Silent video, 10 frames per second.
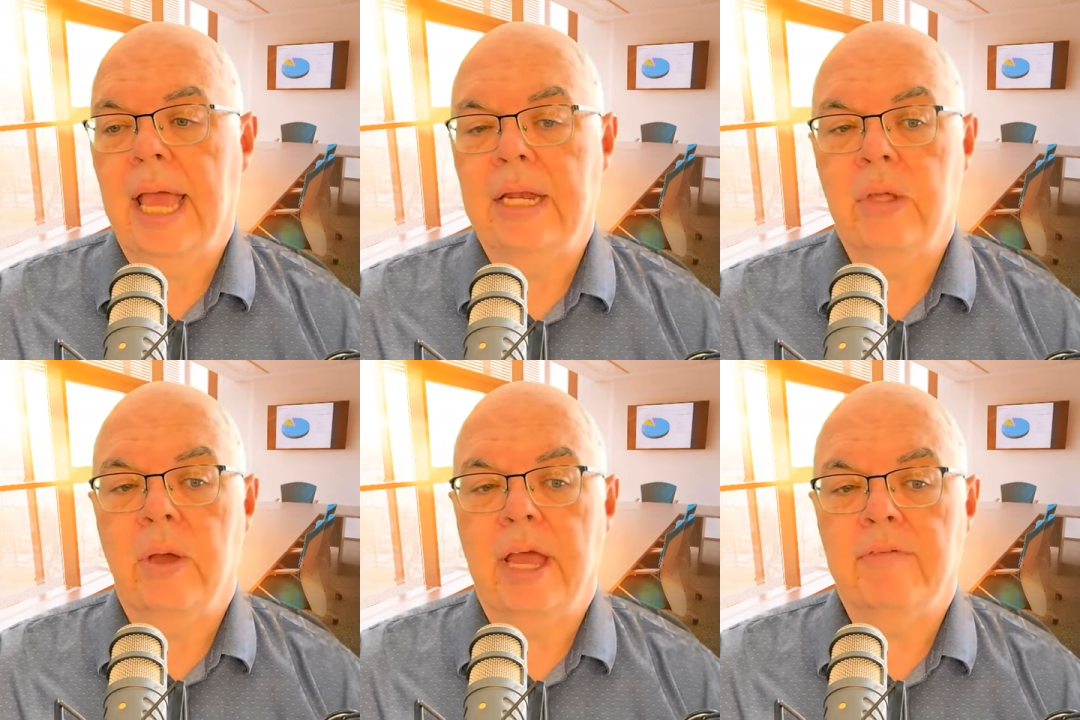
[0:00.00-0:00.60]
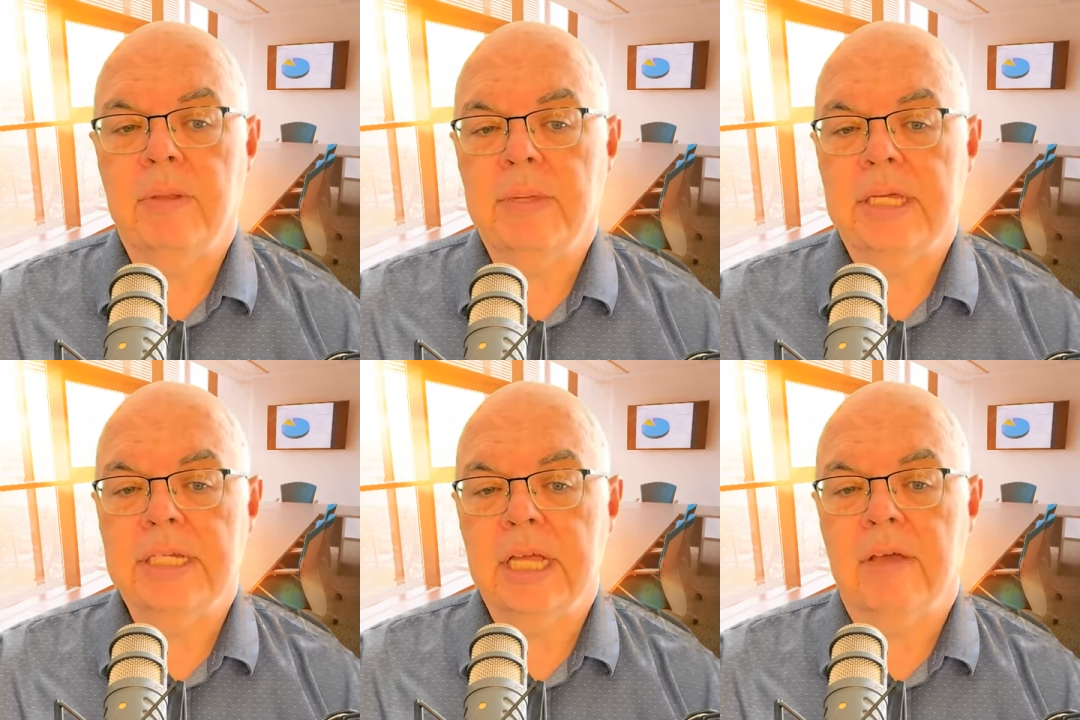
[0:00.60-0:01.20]
and you have to be
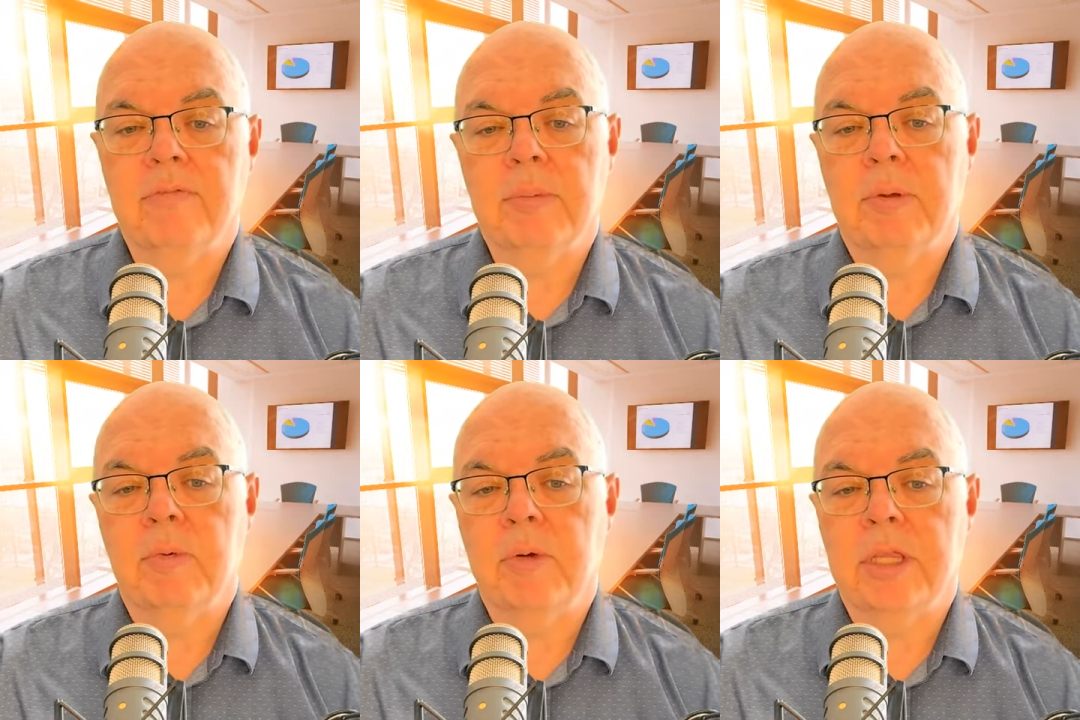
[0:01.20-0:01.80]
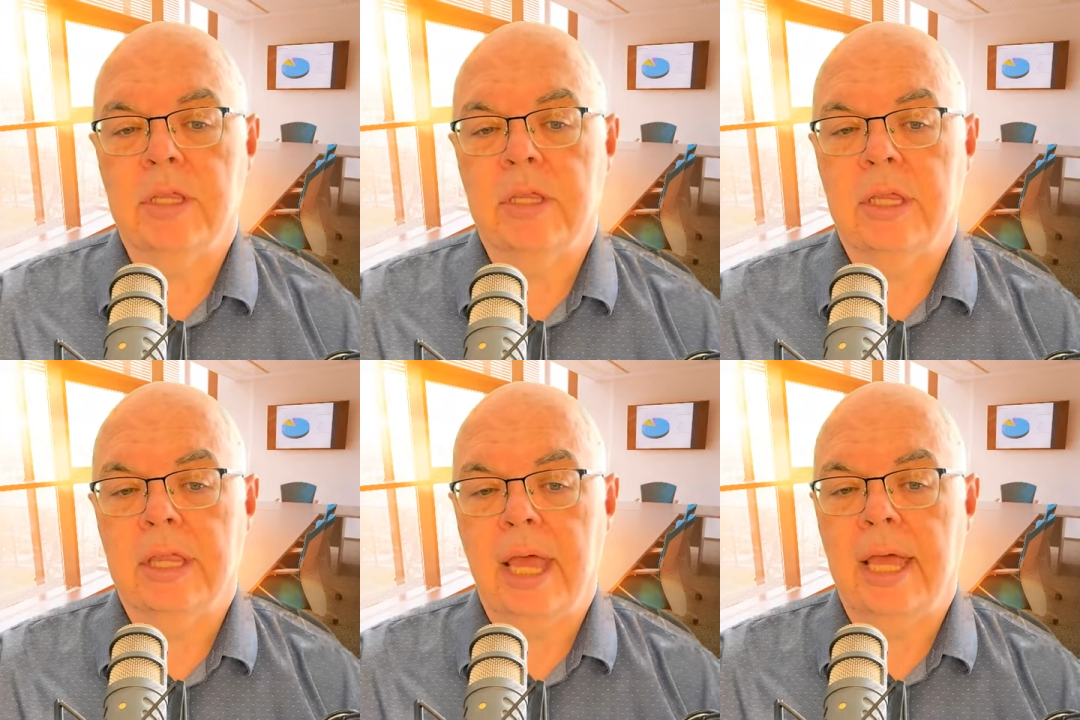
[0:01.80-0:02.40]
as comfortable with
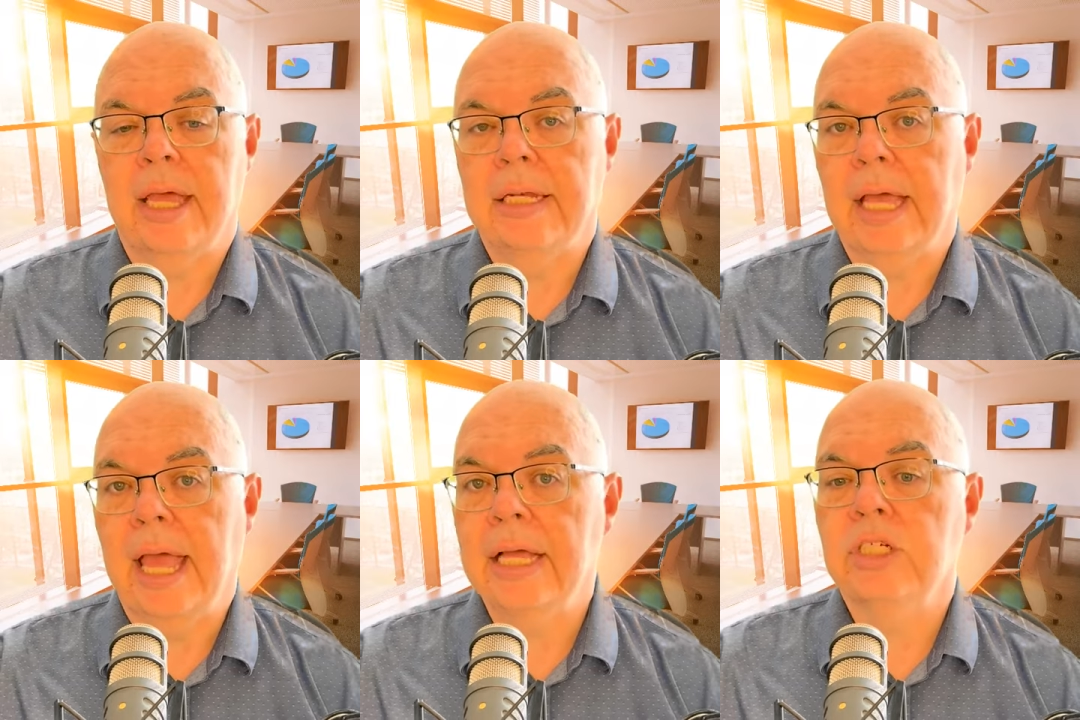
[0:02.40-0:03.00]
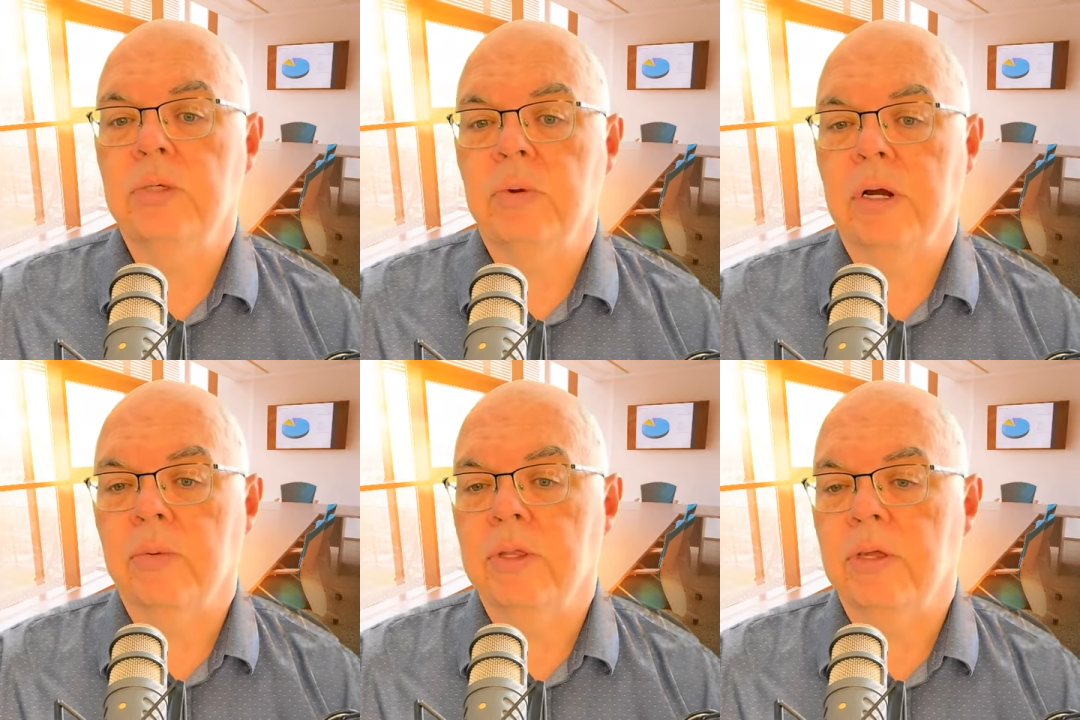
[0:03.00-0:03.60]
that as you
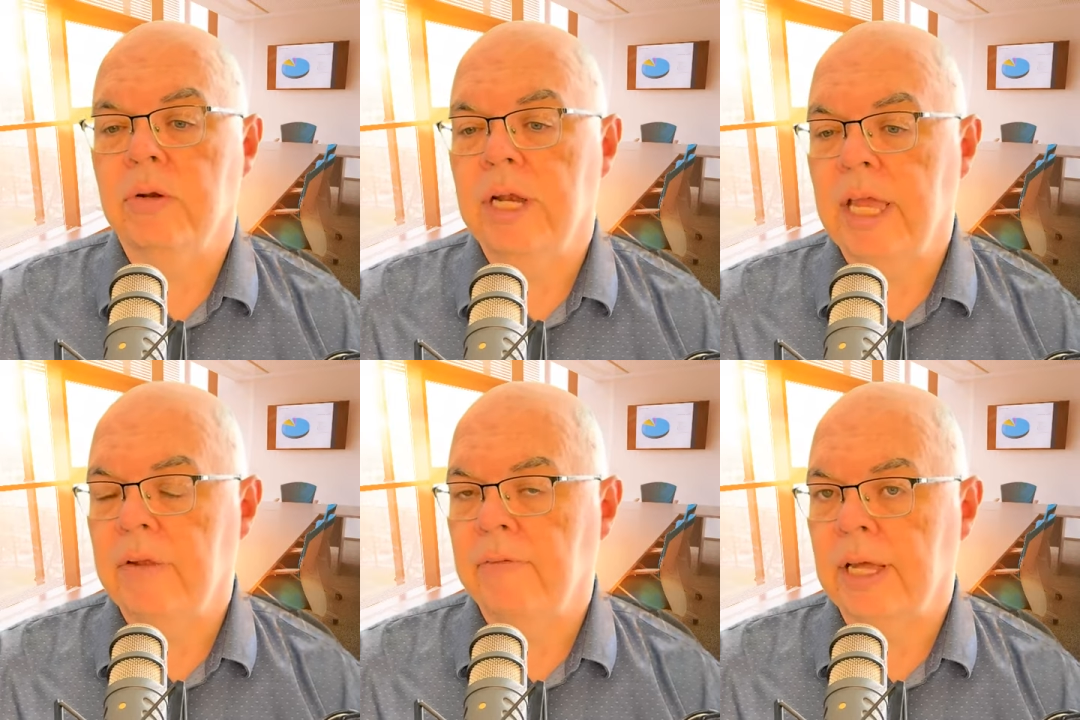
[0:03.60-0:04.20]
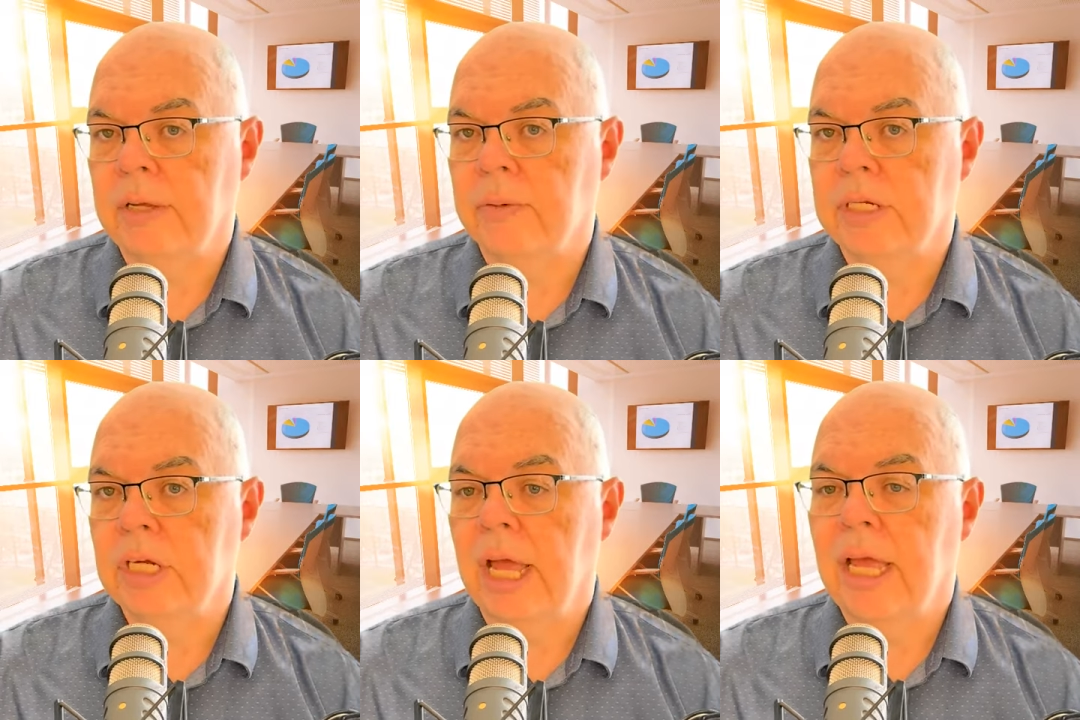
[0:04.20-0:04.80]
are with your native
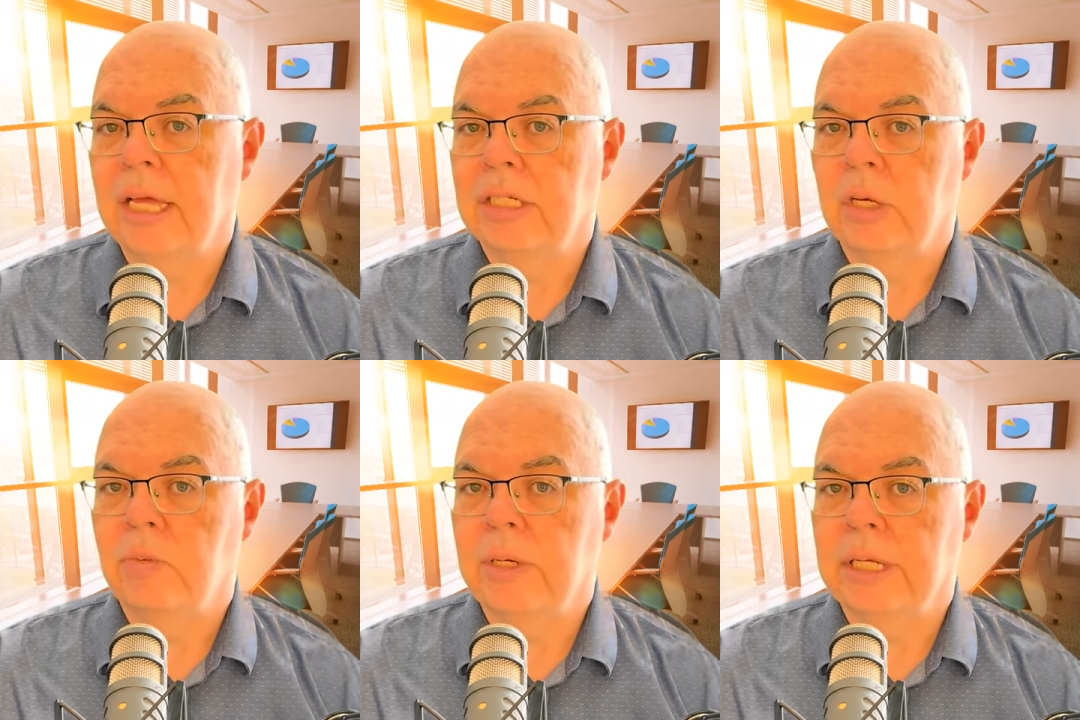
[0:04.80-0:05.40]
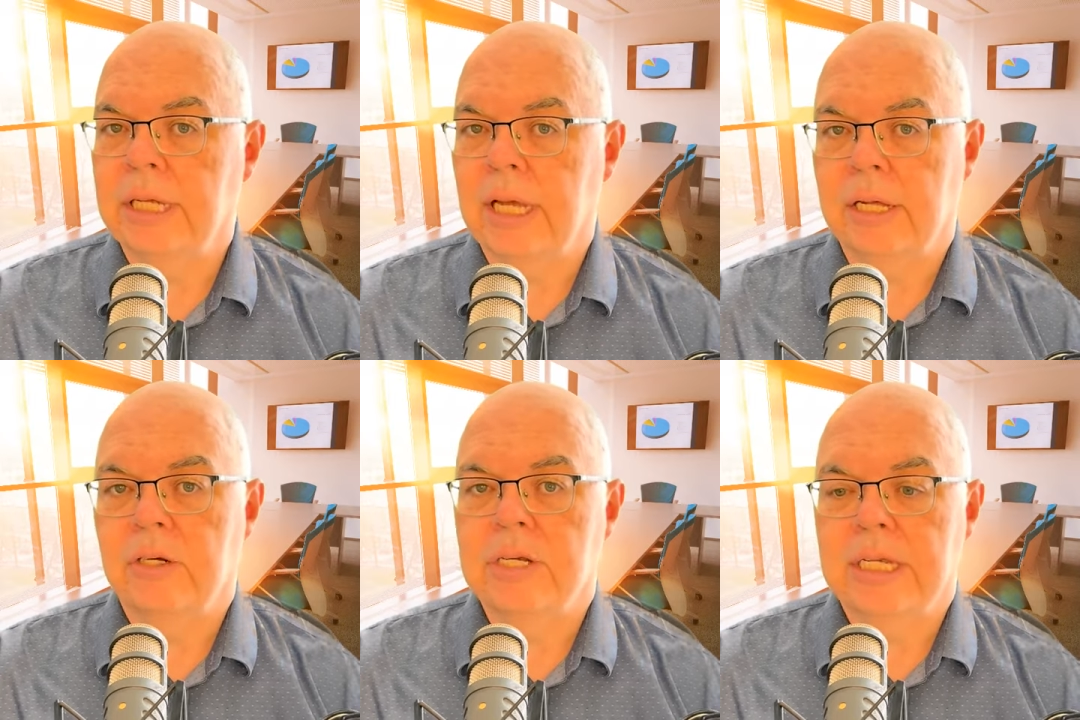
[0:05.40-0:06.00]
language to really
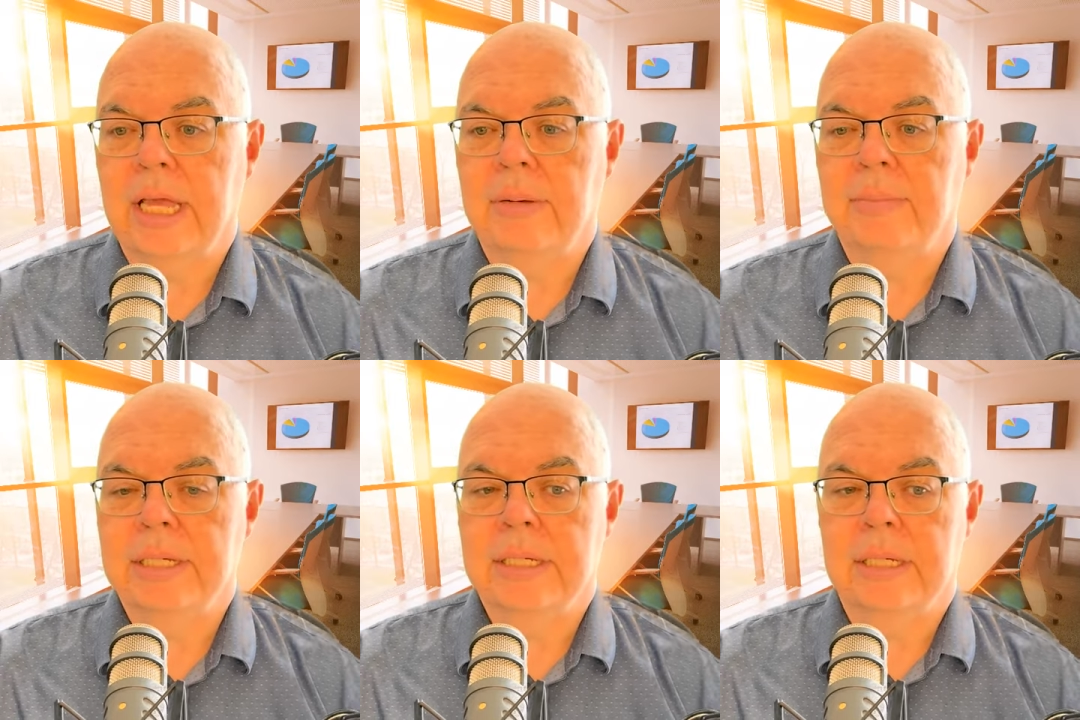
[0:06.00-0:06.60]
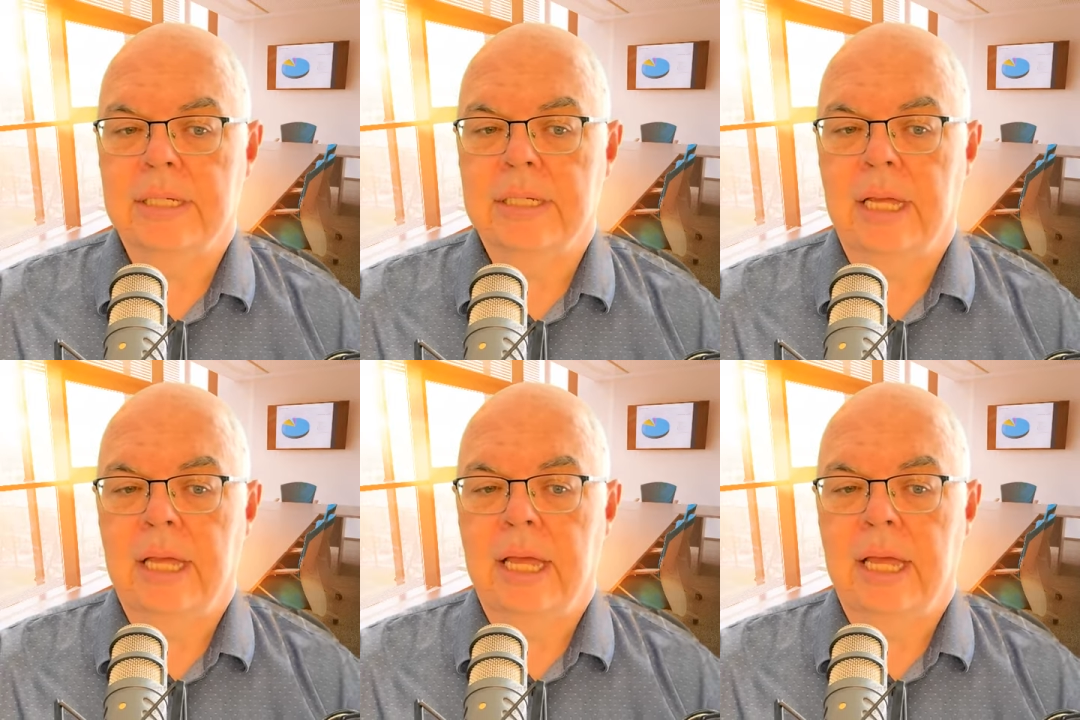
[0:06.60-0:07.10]
understand business.